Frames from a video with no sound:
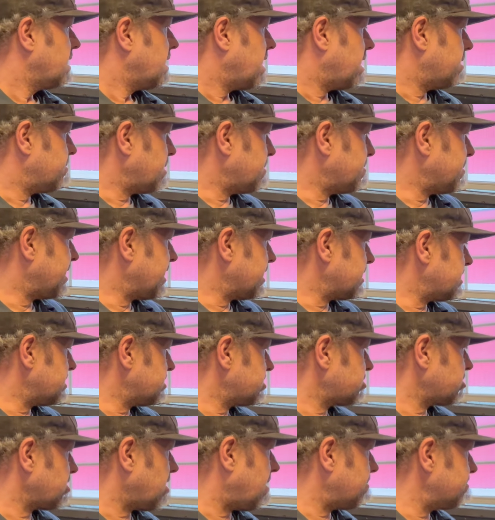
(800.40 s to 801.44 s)
And maybe get this
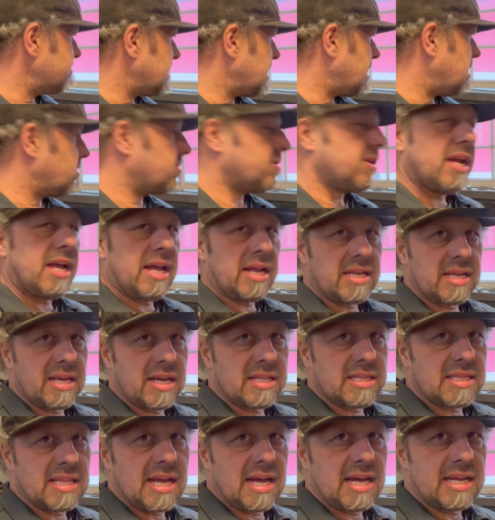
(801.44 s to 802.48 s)
chopped down and
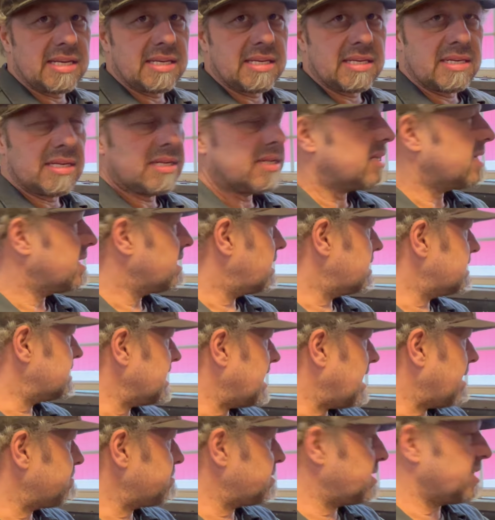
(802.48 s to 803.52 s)
get that,
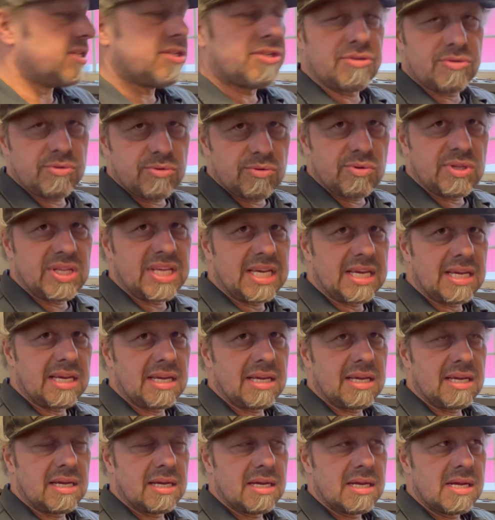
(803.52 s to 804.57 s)
adapt it to the
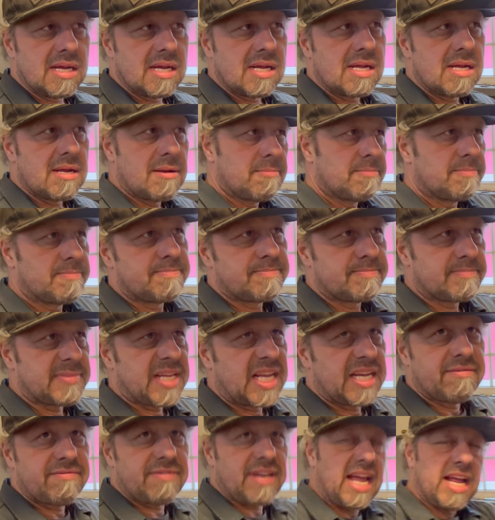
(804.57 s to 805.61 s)

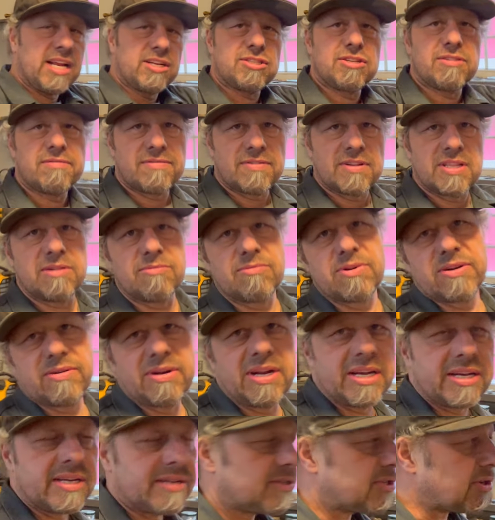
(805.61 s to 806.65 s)
flange for the rear
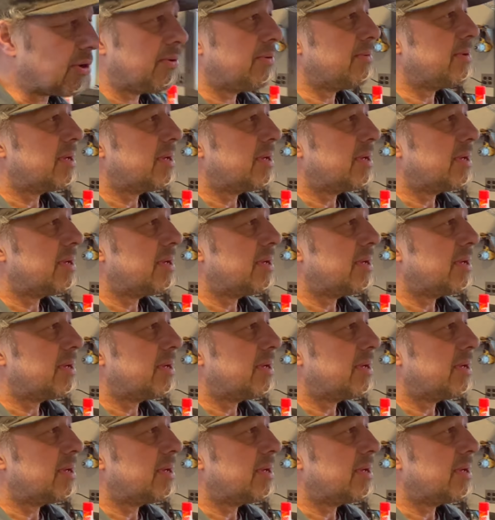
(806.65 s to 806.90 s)
end. So